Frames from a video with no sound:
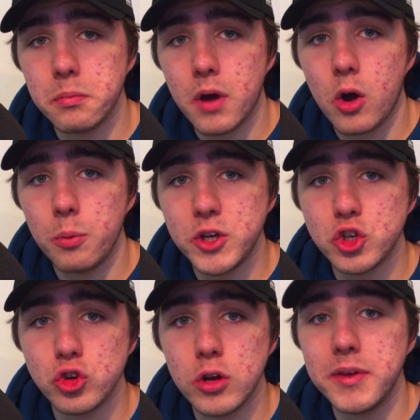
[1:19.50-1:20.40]
I'll be
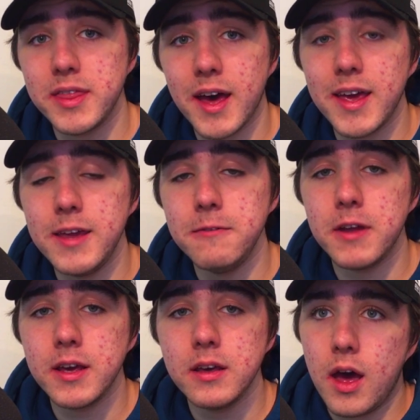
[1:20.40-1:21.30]
streaming that
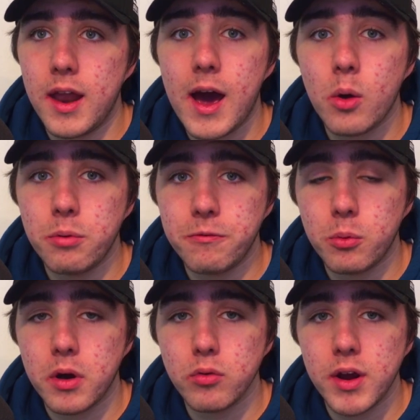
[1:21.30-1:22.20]
evening, an hour before
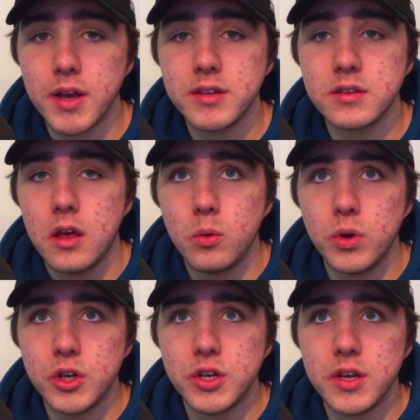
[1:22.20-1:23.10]
my race,
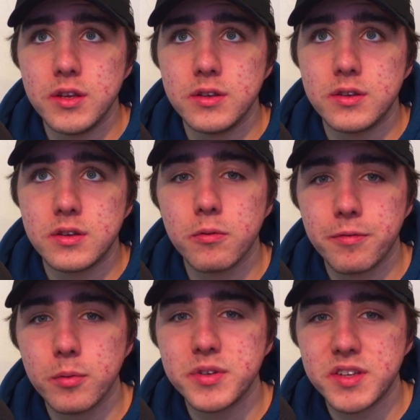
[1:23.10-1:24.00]
which is
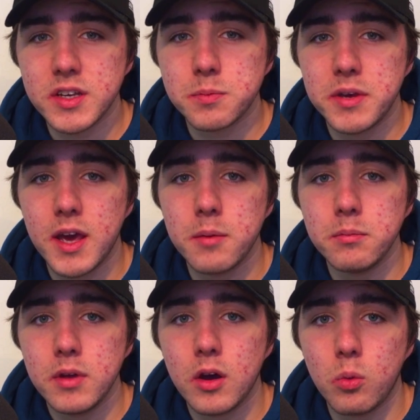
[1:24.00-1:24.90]
from 6 PM
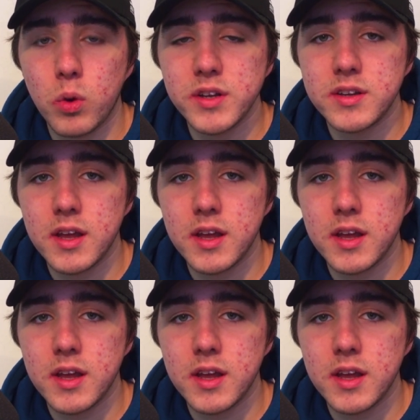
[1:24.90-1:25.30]
on Wednesday